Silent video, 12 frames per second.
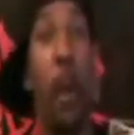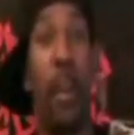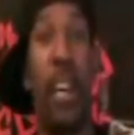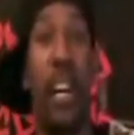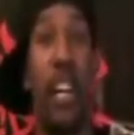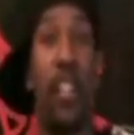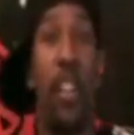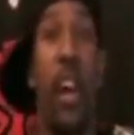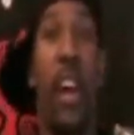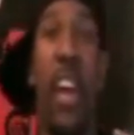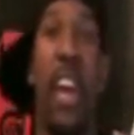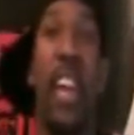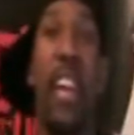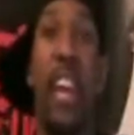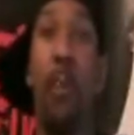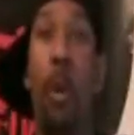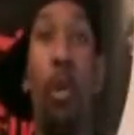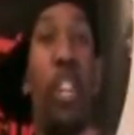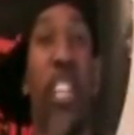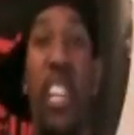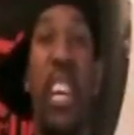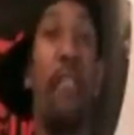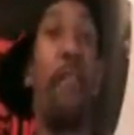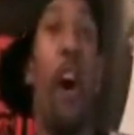because it won't just
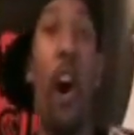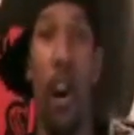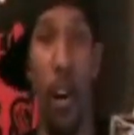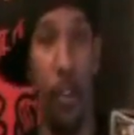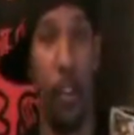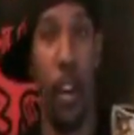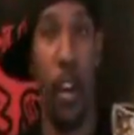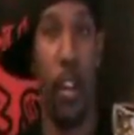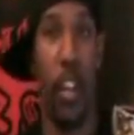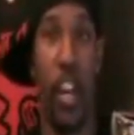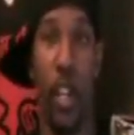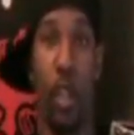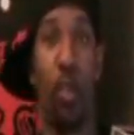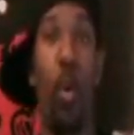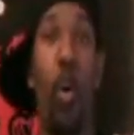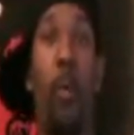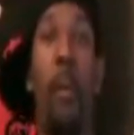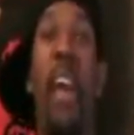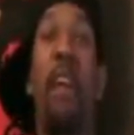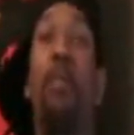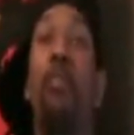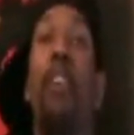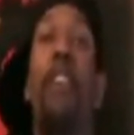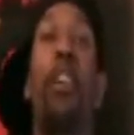evolve Gears of War, but it will
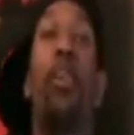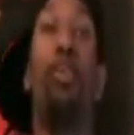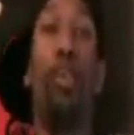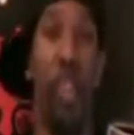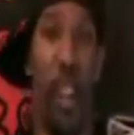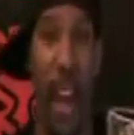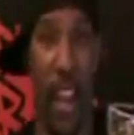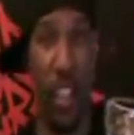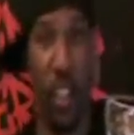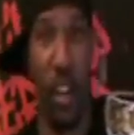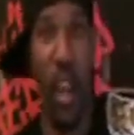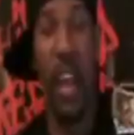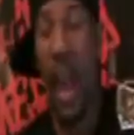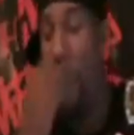revolutionize it. And I'm